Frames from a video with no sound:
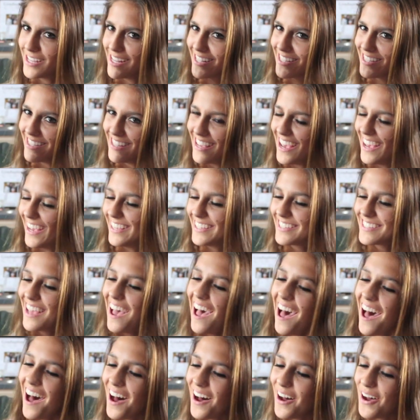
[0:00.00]
it says,
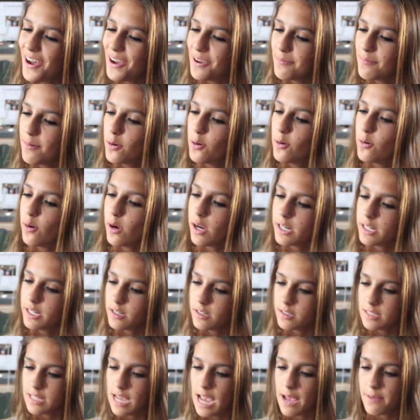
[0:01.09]
um, who are
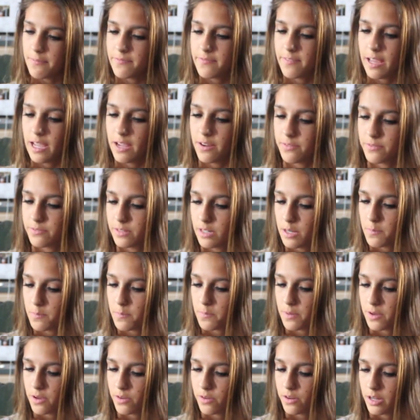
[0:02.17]
your top
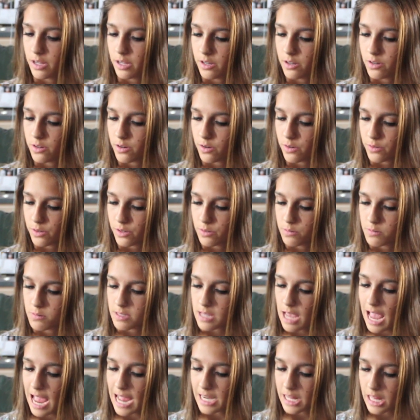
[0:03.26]
favorite beauty
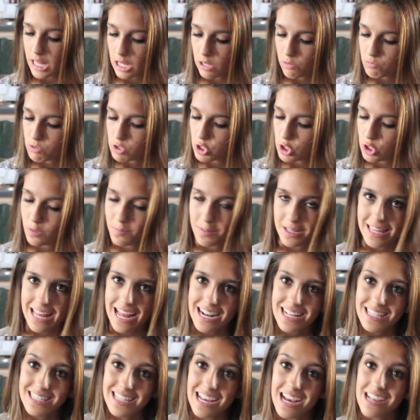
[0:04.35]
gurus on YouTube? And
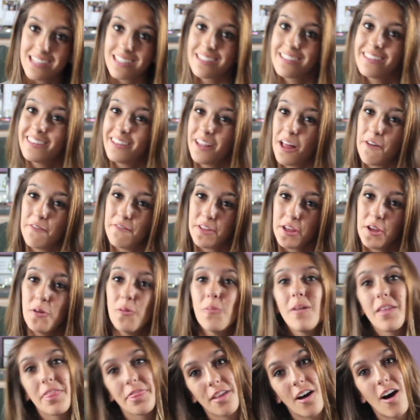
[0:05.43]
then it says, love you
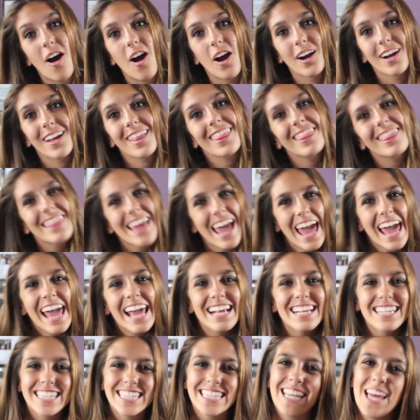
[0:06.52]
with the heart.
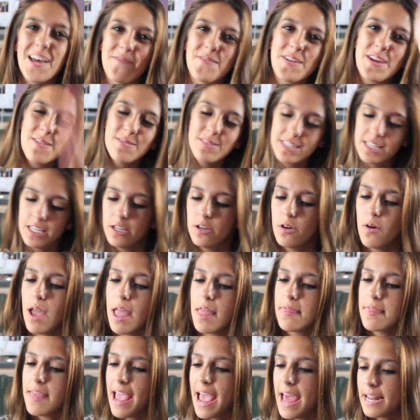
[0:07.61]
Thanks, love you too.
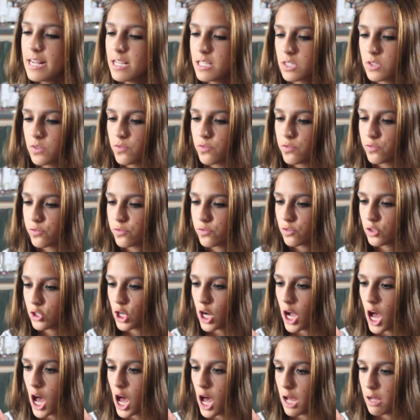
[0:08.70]
And that is
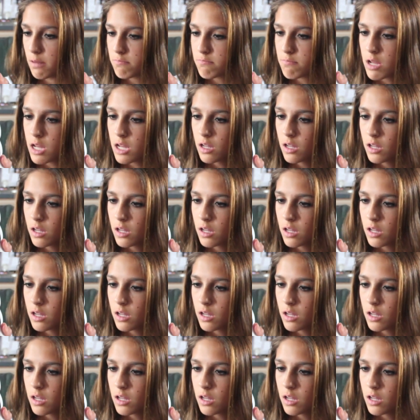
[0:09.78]
from